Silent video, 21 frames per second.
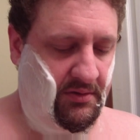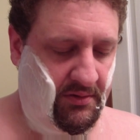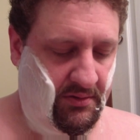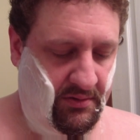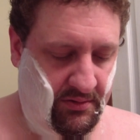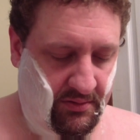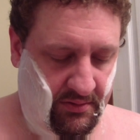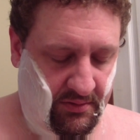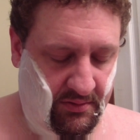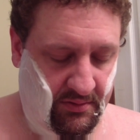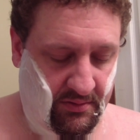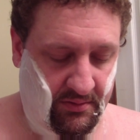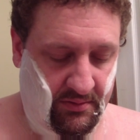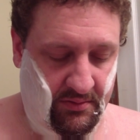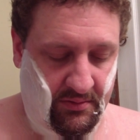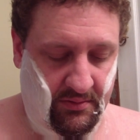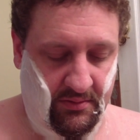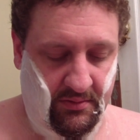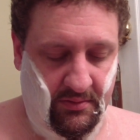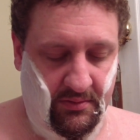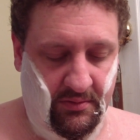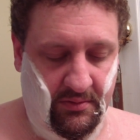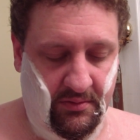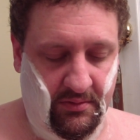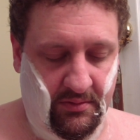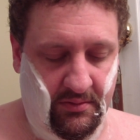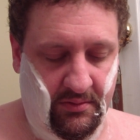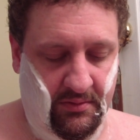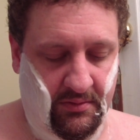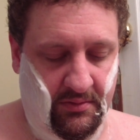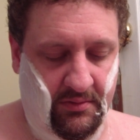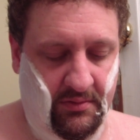
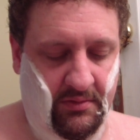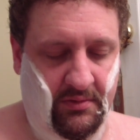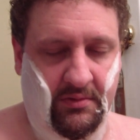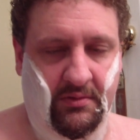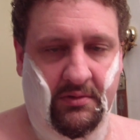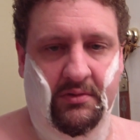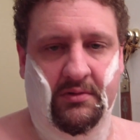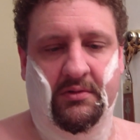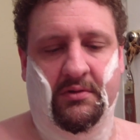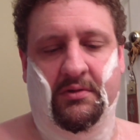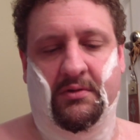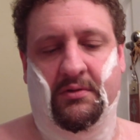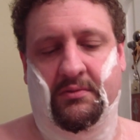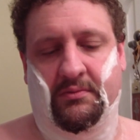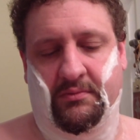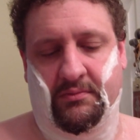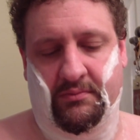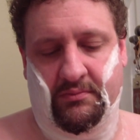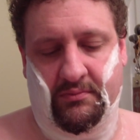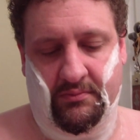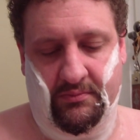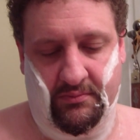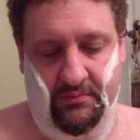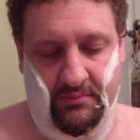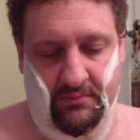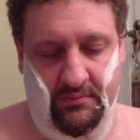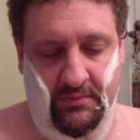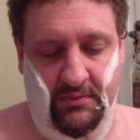(no one is talking)